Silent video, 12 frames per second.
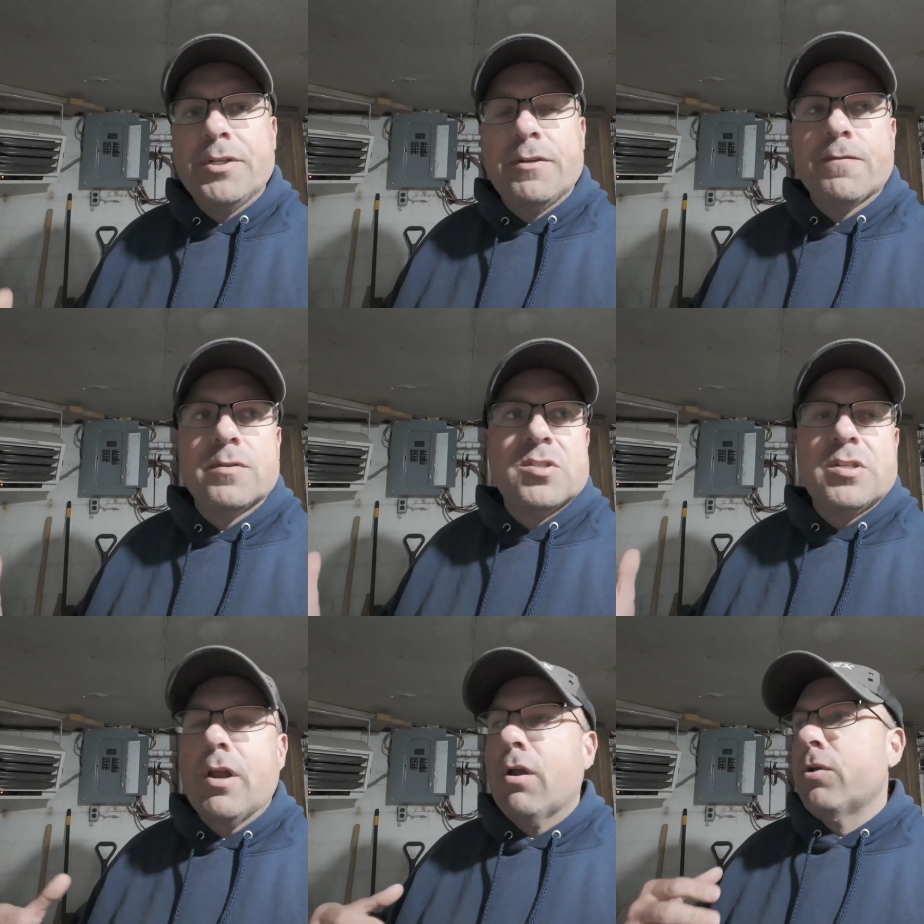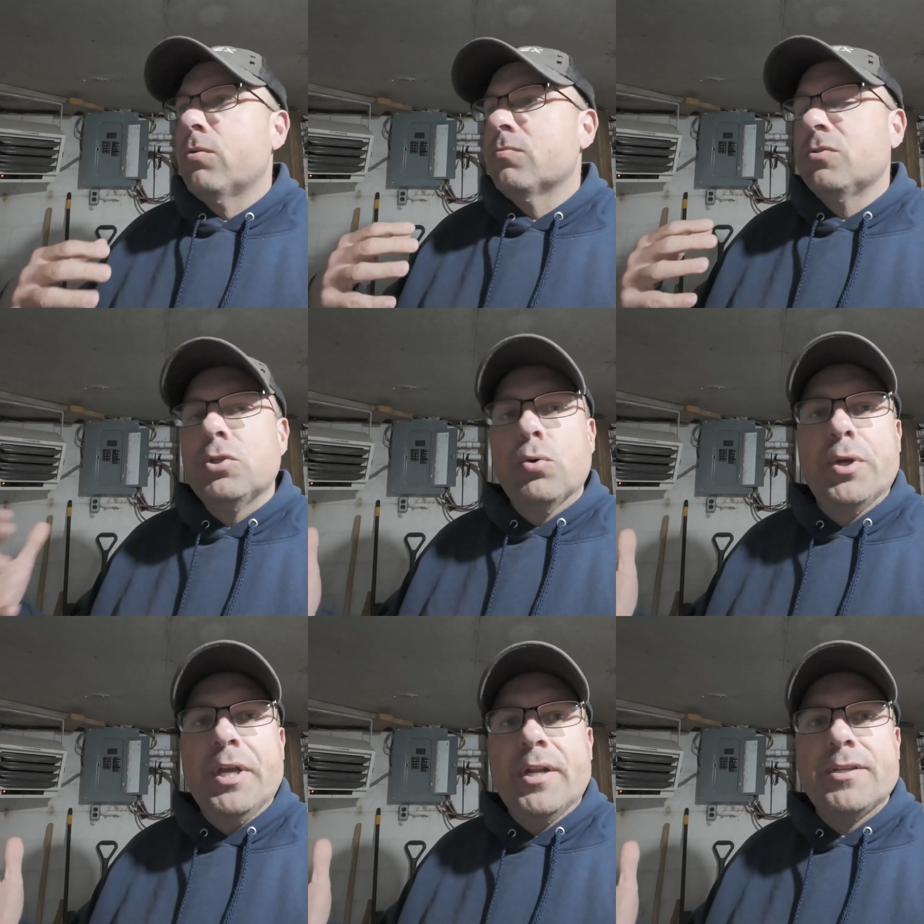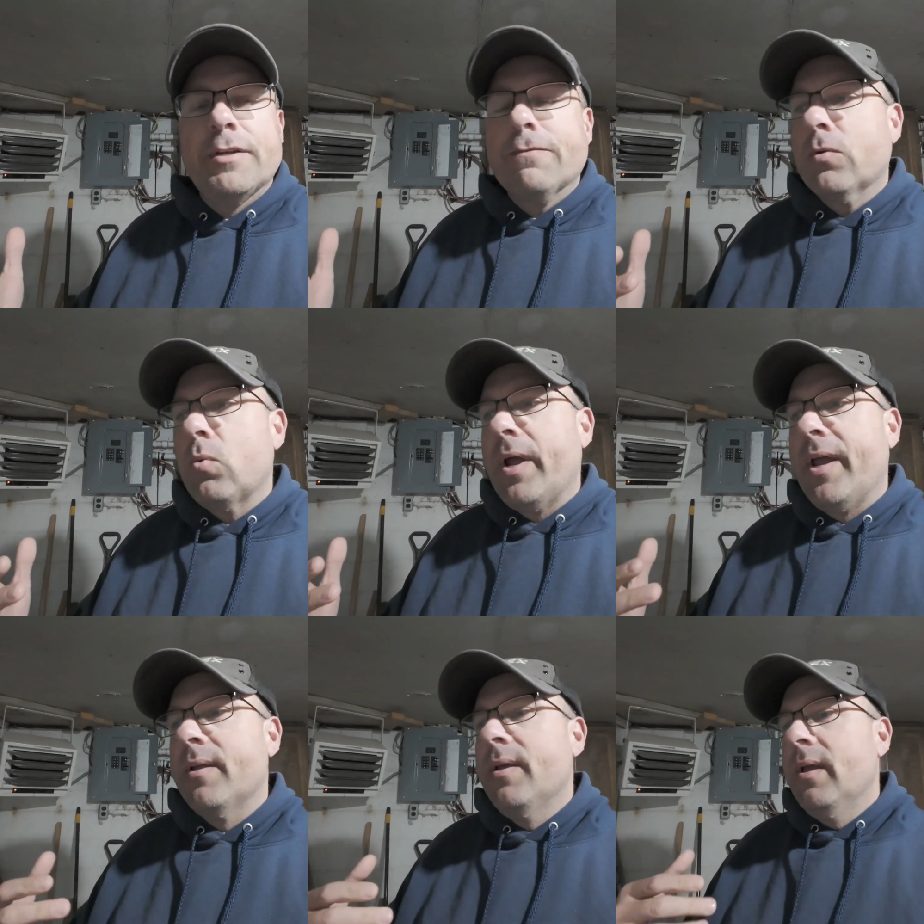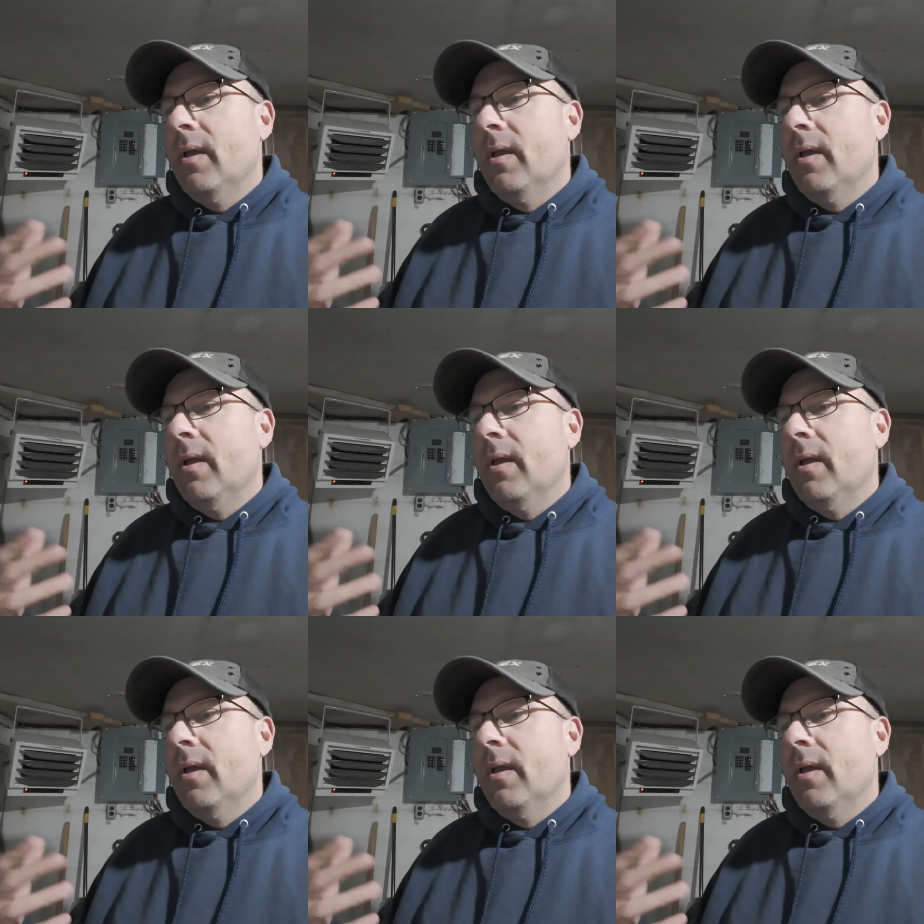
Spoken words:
different scenario, doing it a different way.